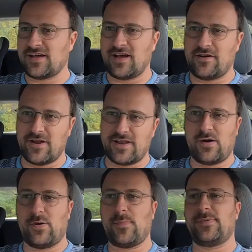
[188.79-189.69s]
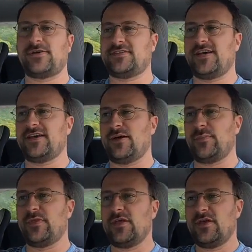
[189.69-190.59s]
Right now I'm about to head
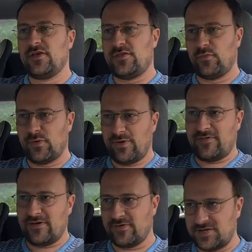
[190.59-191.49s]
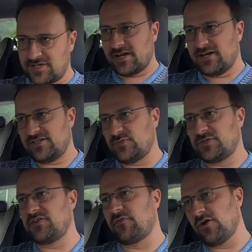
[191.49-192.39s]
up through one of my favorite
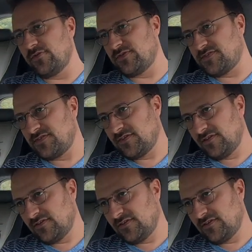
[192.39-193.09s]
twisty roads,